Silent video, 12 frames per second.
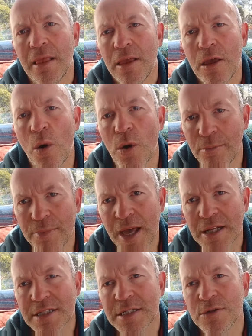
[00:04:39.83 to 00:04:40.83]
going
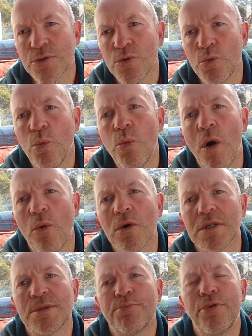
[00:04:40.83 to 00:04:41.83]
back to what
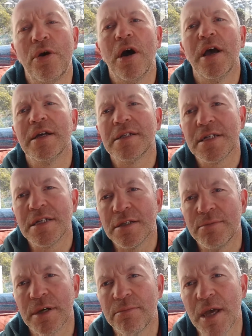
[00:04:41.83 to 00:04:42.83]
was prior to the
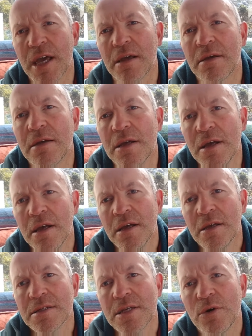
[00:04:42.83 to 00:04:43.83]
Big Bang.
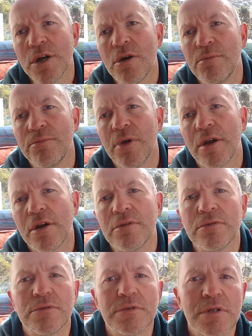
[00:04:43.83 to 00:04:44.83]
So I
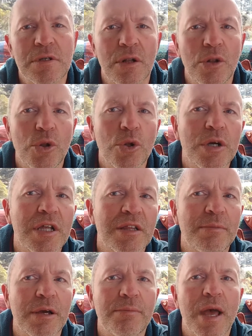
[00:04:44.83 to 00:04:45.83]
don't look at
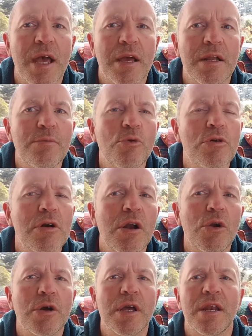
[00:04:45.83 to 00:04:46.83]
the Big Bang anymore. I
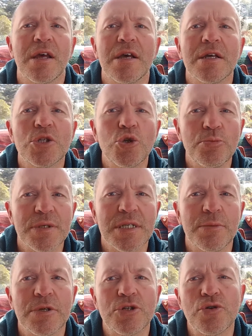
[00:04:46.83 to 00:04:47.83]
look at a
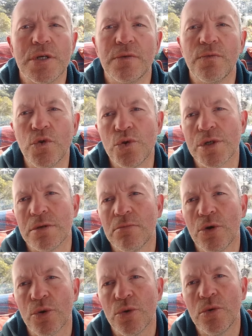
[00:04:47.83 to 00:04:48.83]
supersymmetry inversion
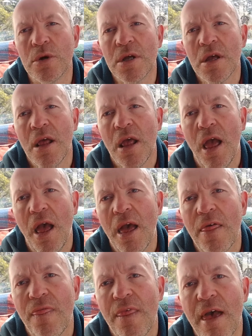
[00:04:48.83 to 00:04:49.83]
model,
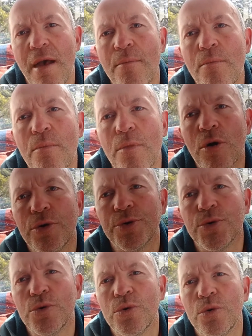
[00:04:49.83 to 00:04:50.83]
and that
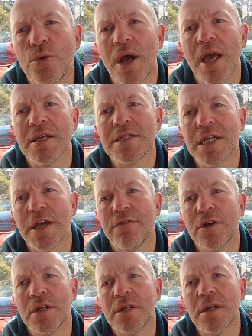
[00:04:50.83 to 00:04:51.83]
model has
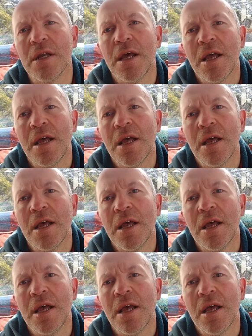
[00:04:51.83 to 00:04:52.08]
given